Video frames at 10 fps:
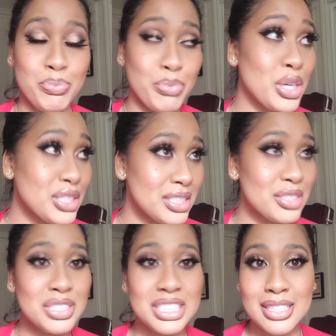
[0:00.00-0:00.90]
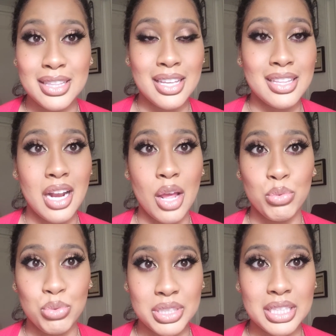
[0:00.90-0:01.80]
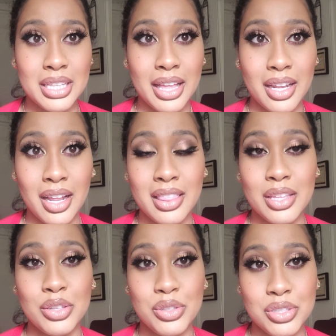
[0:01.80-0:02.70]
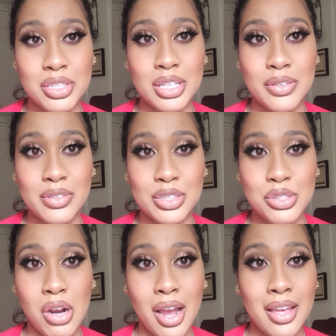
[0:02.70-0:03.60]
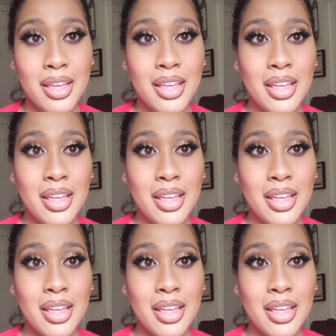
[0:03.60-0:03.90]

purchased recently that I really like, and I think you should give it a try.